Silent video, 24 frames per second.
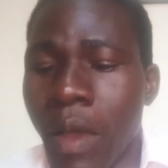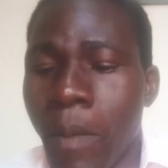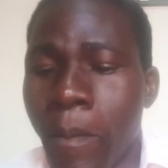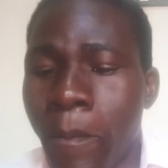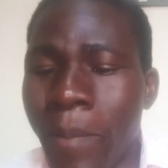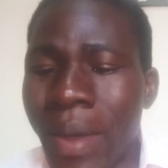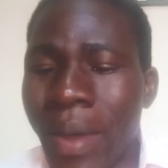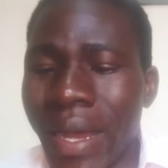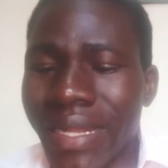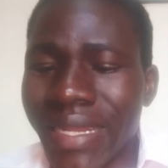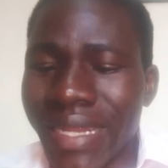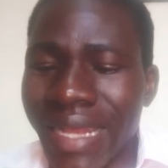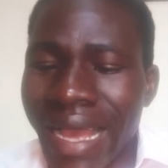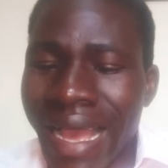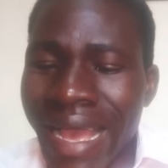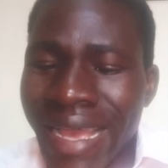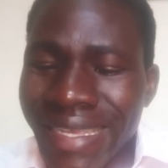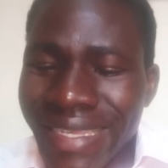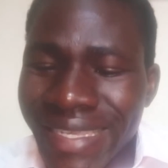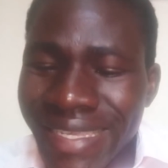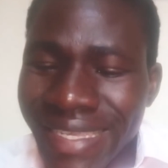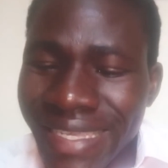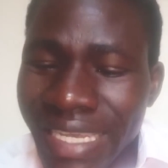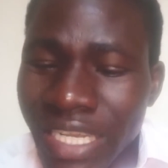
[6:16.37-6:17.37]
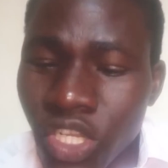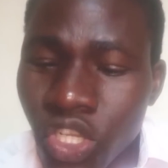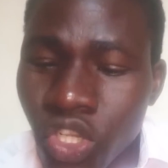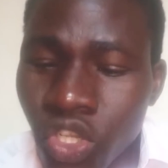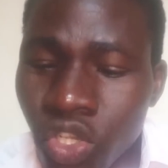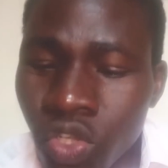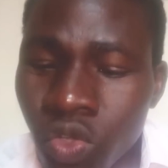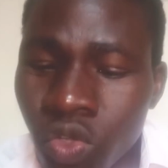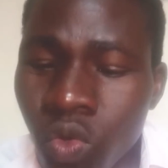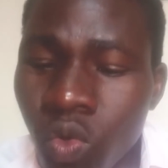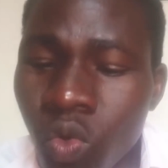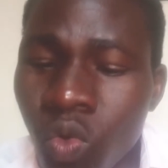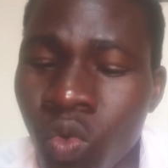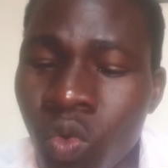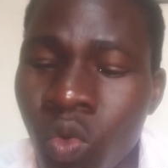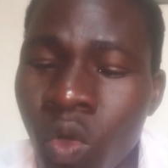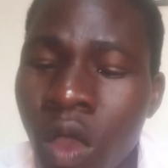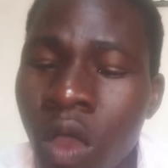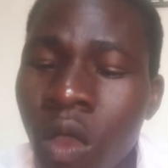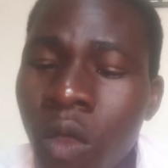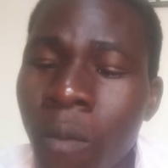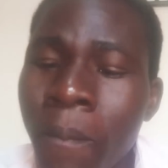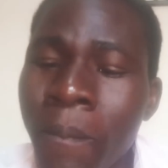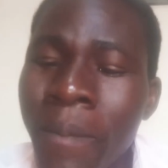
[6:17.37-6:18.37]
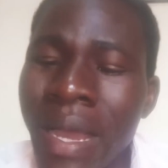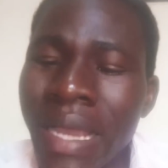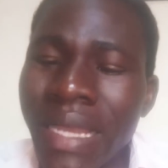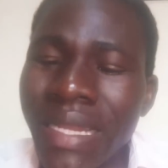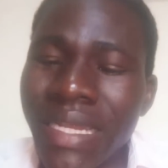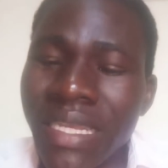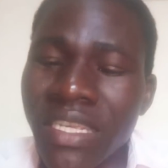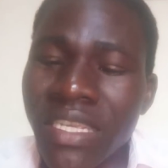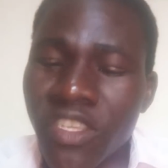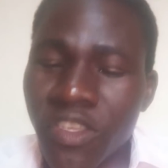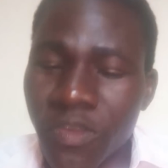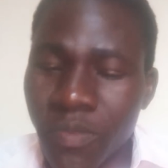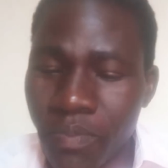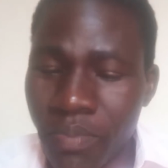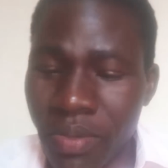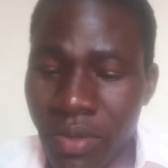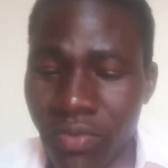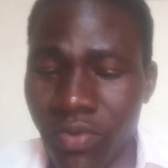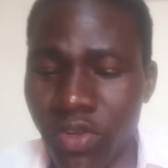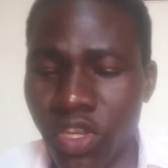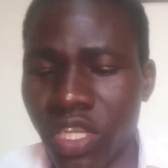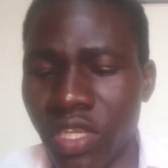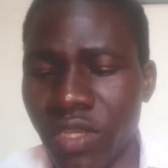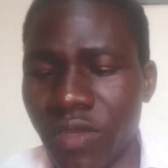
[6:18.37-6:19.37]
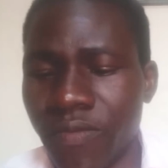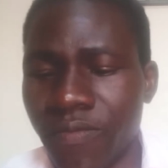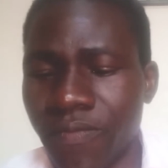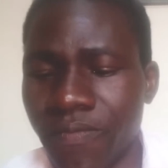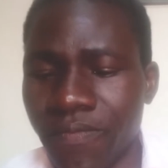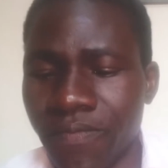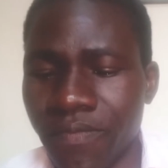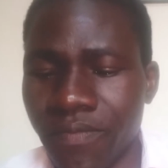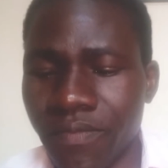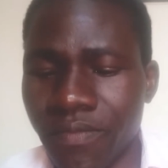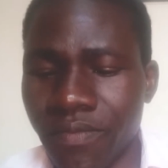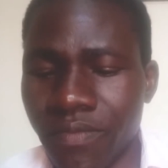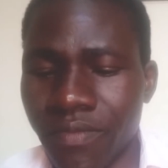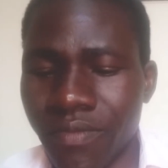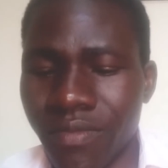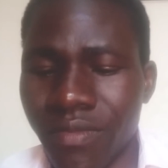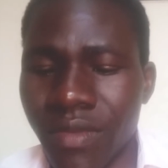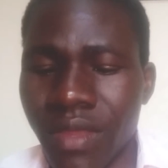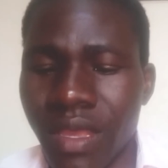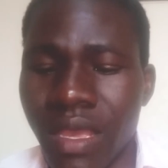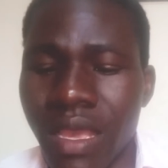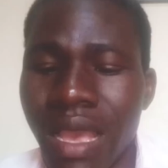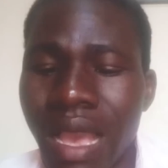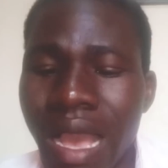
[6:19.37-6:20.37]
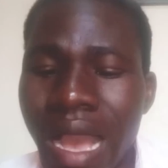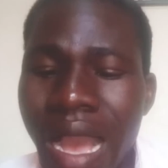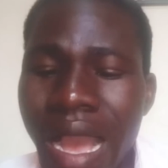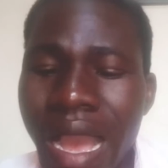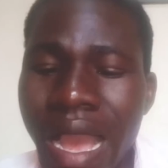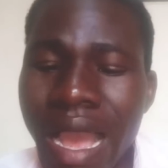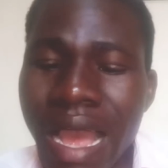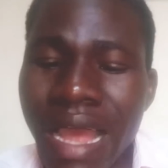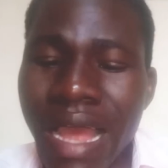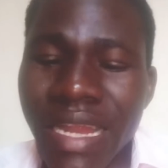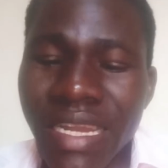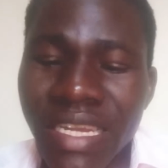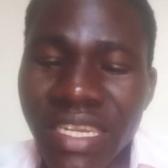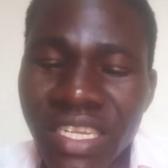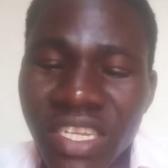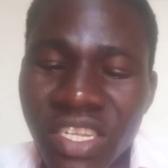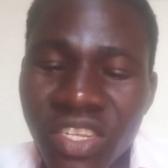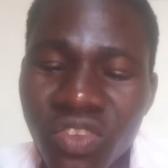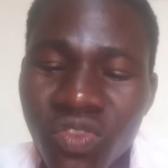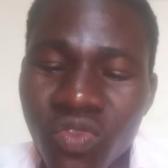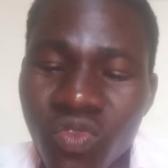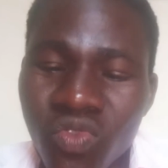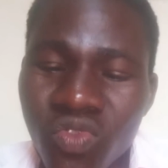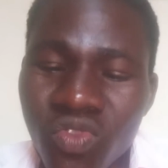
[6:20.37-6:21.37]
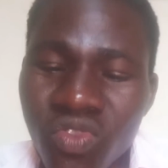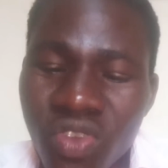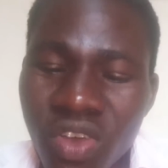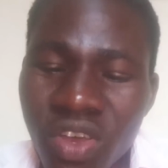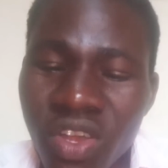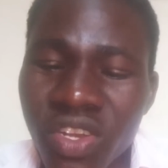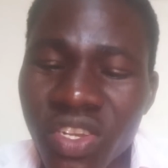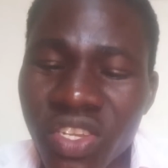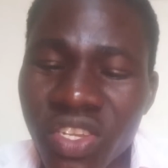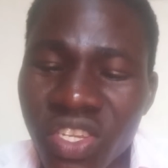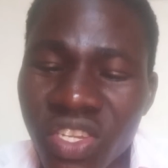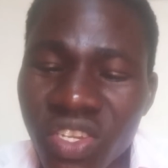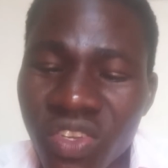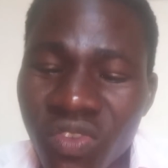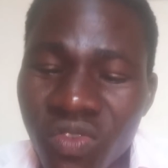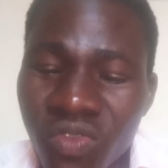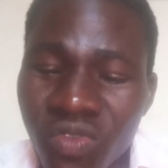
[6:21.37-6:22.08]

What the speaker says: But I say to you, walk by the Spirit, and you will not